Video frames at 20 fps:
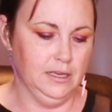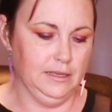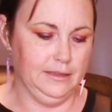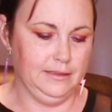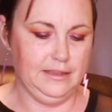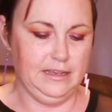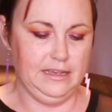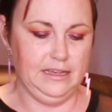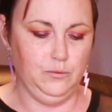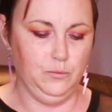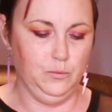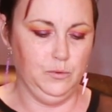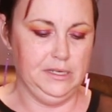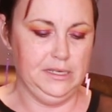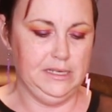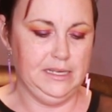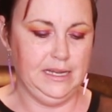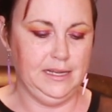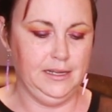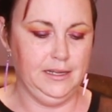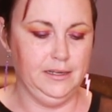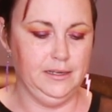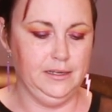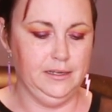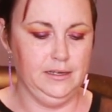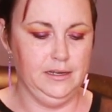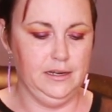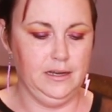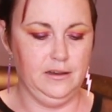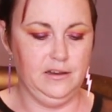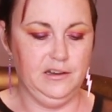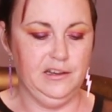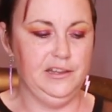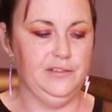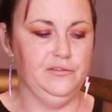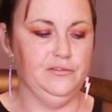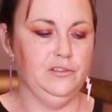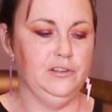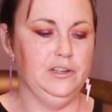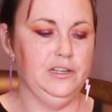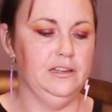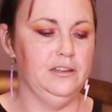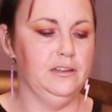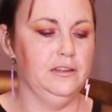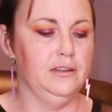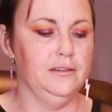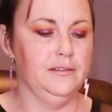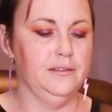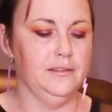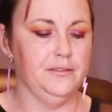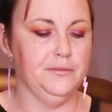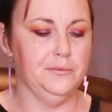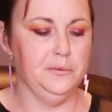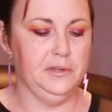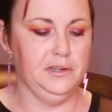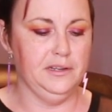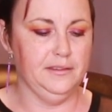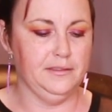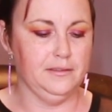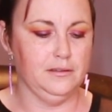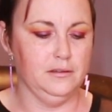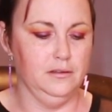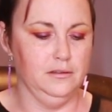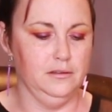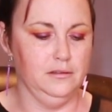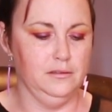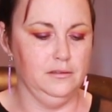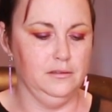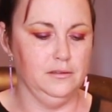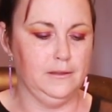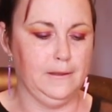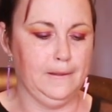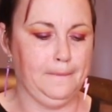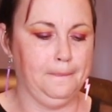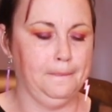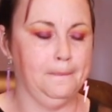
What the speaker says: It's a 110 Ivory is what it's called.